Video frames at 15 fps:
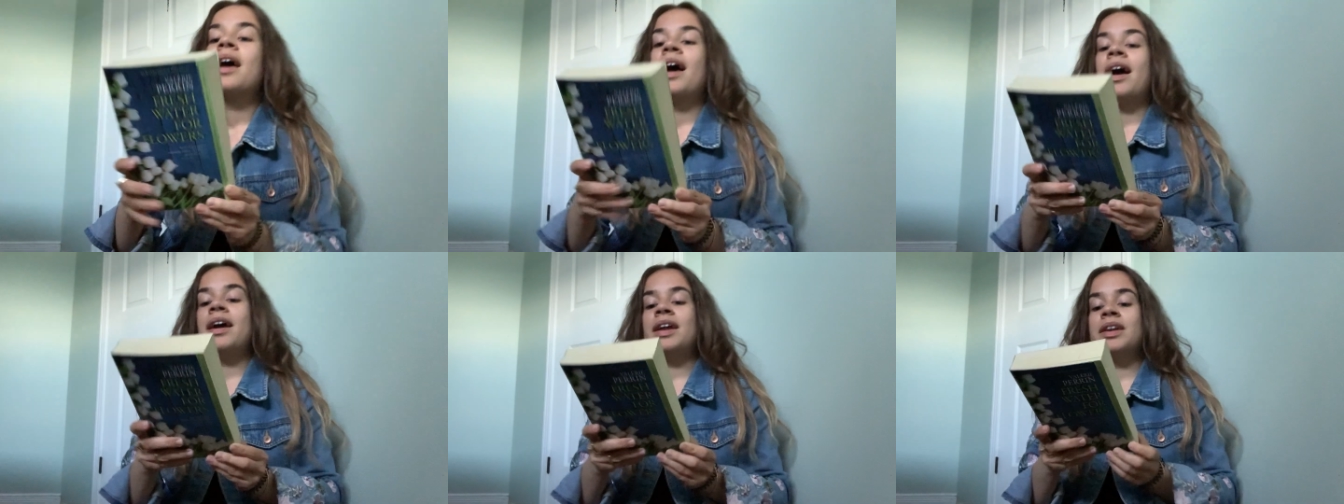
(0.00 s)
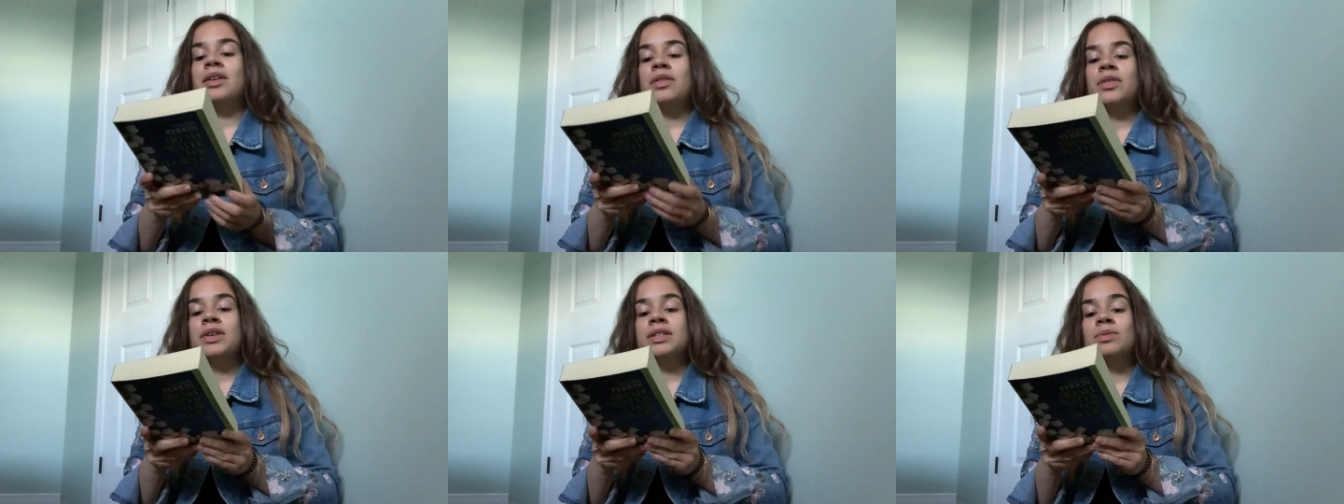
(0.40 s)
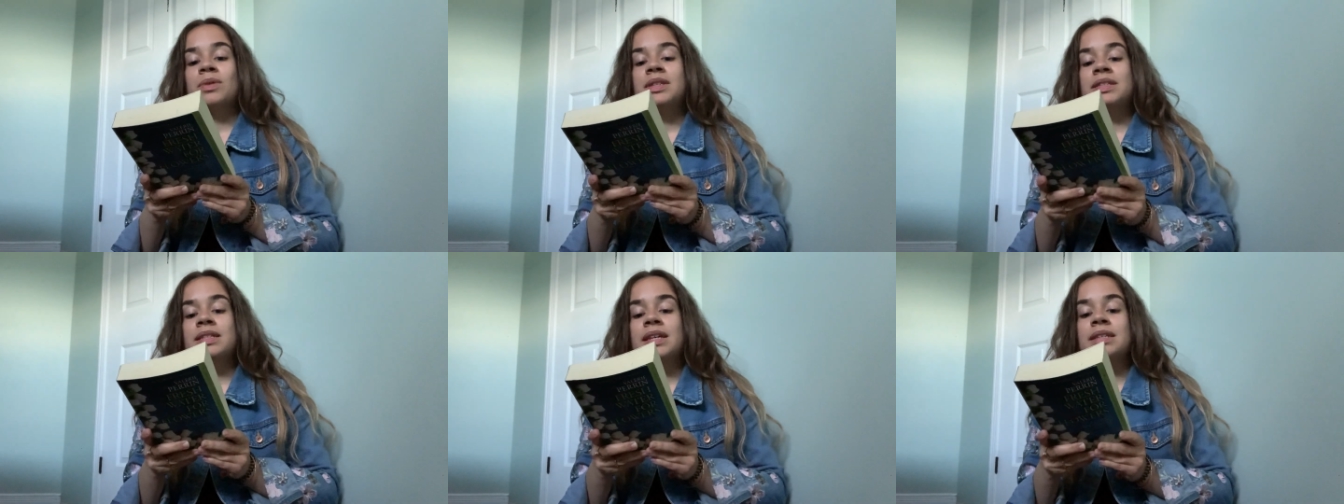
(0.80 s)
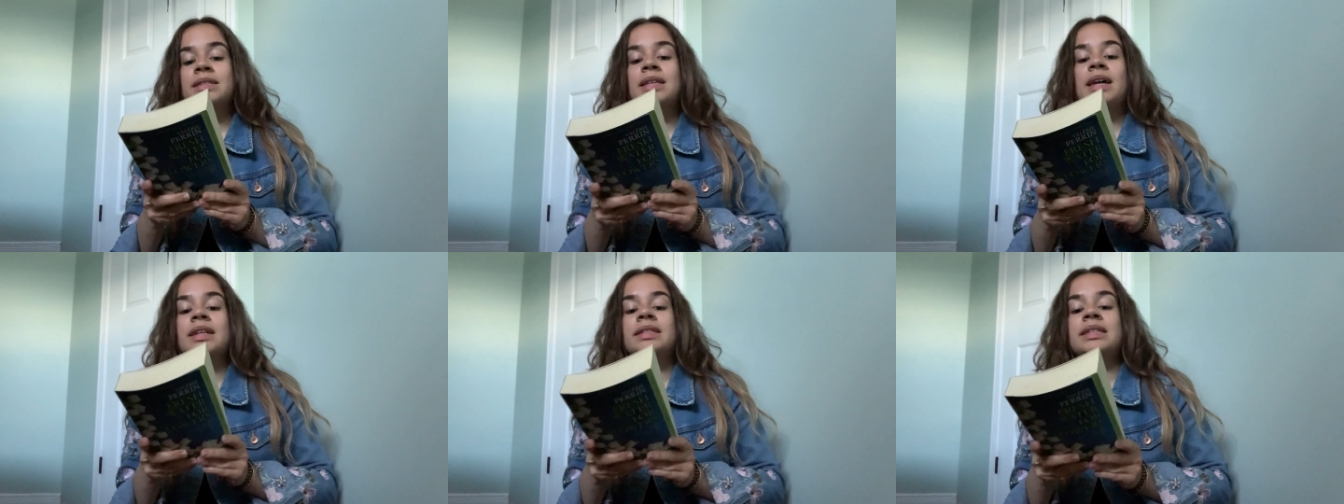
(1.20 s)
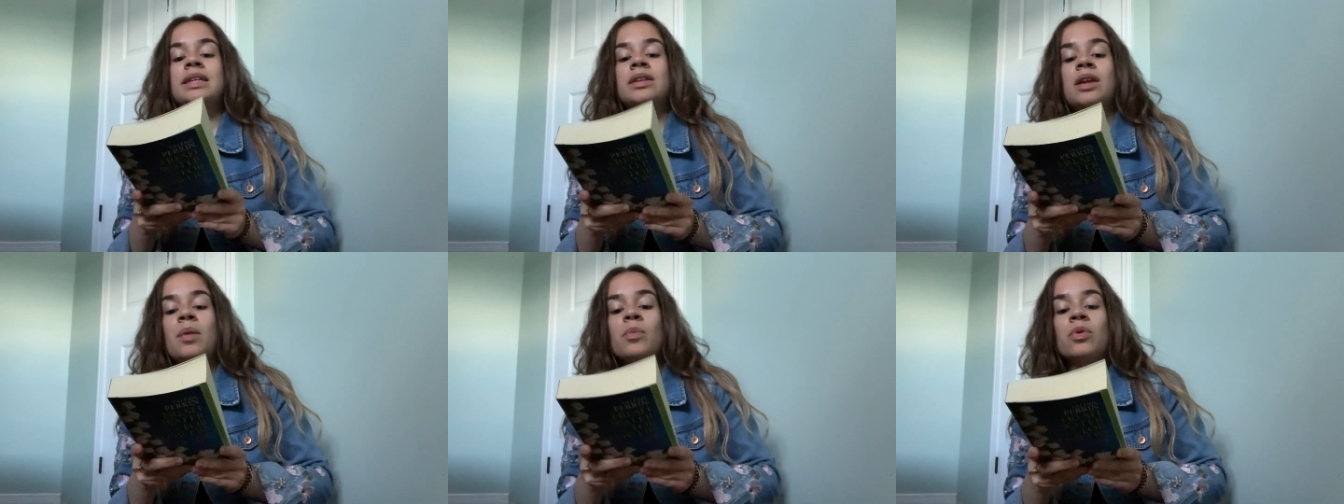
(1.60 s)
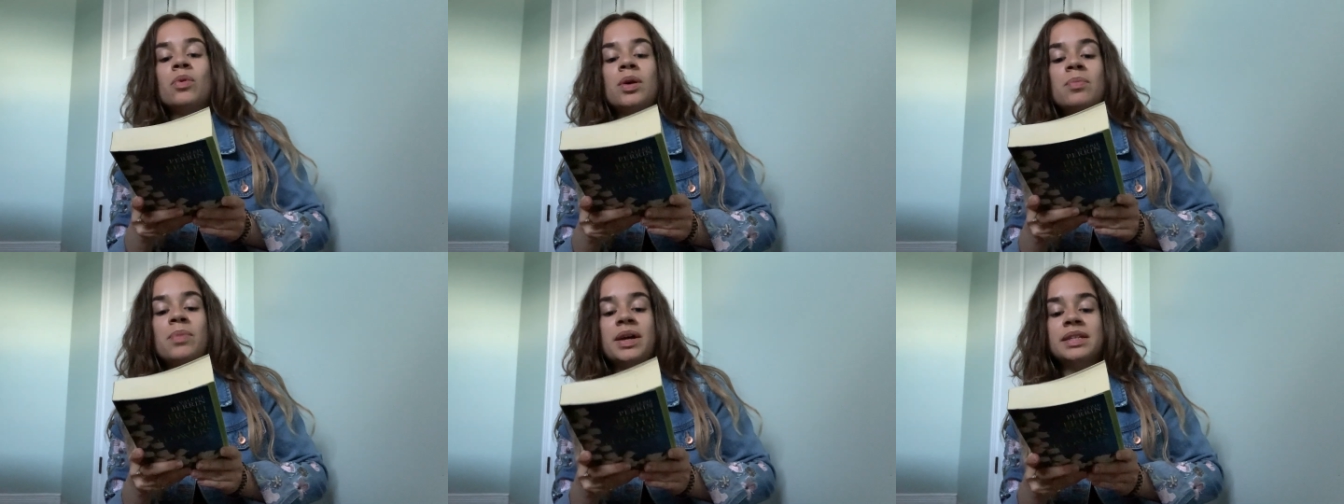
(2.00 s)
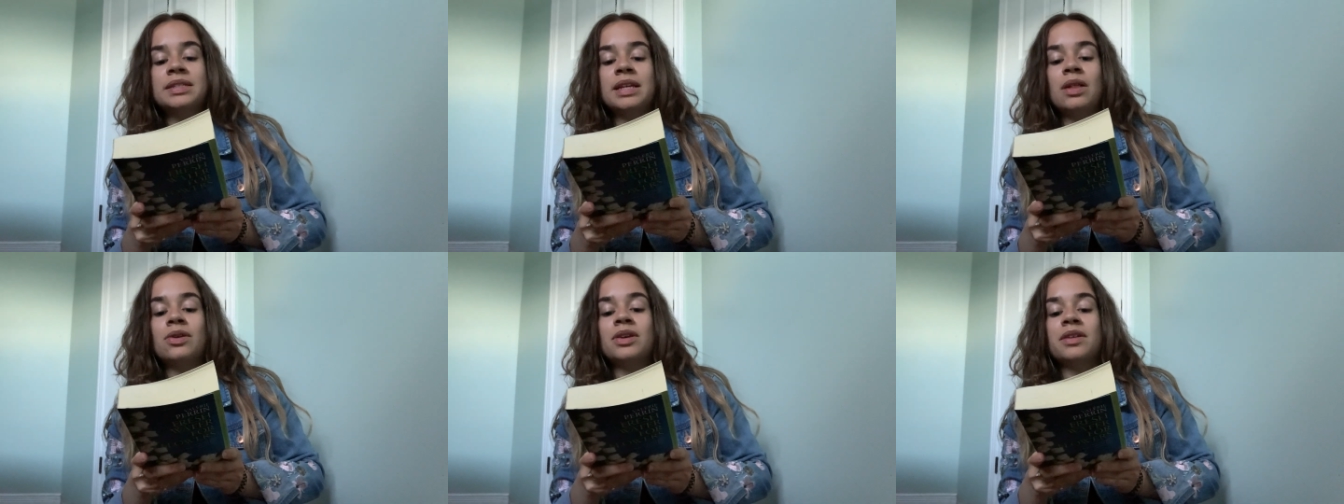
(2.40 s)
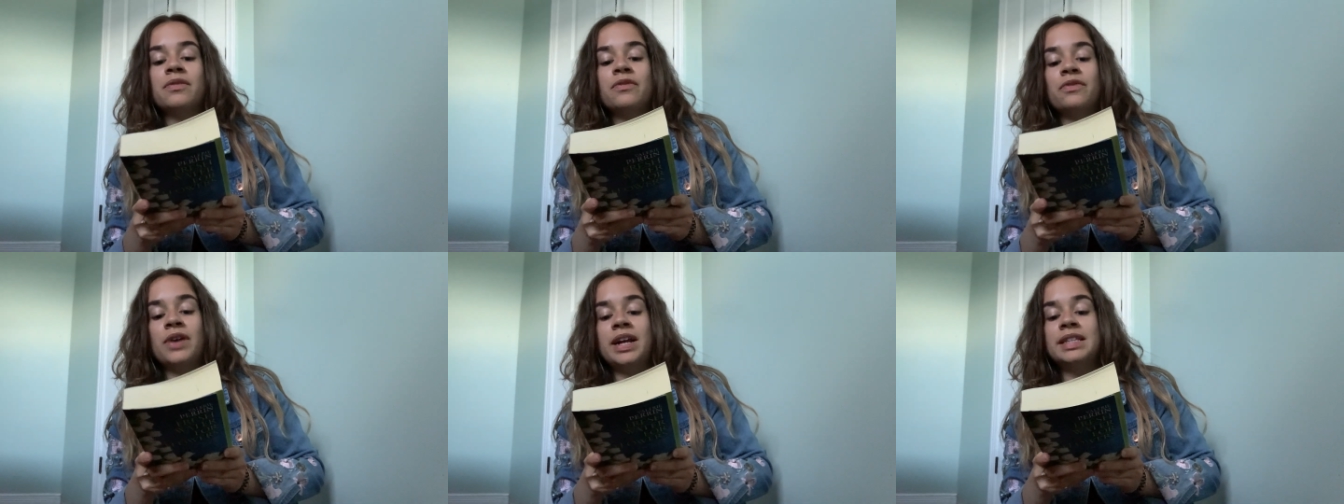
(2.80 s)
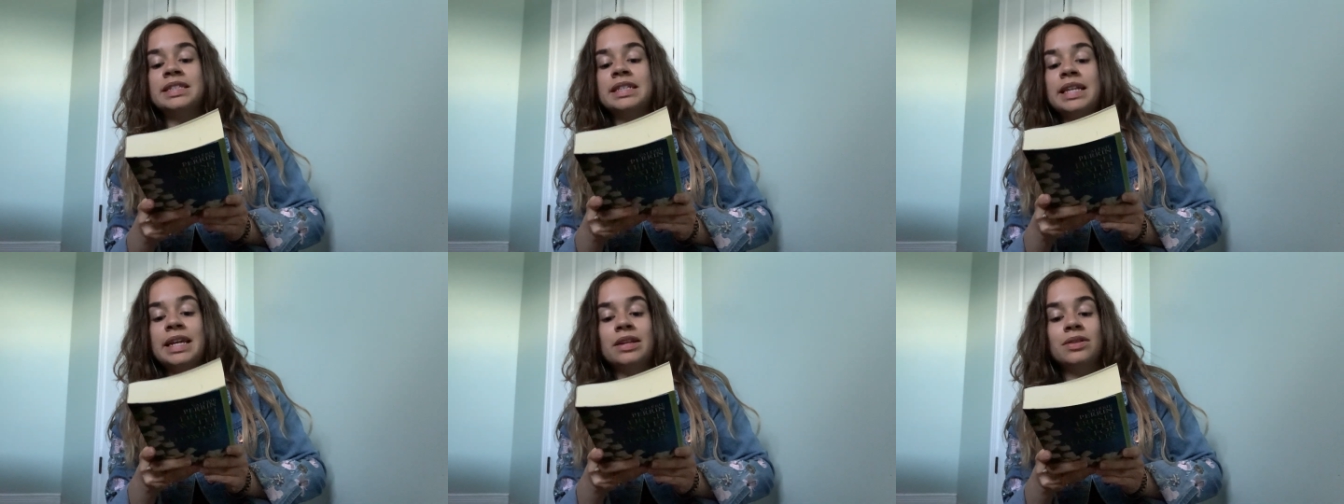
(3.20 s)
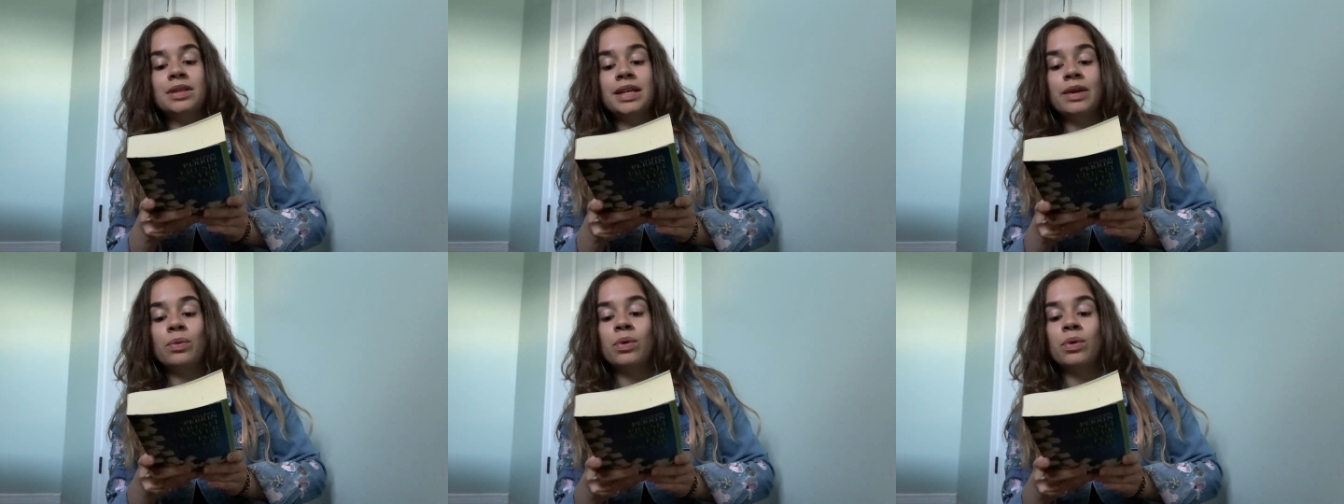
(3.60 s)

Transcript: And this one says that it's a #1 bestseller in France and Italy,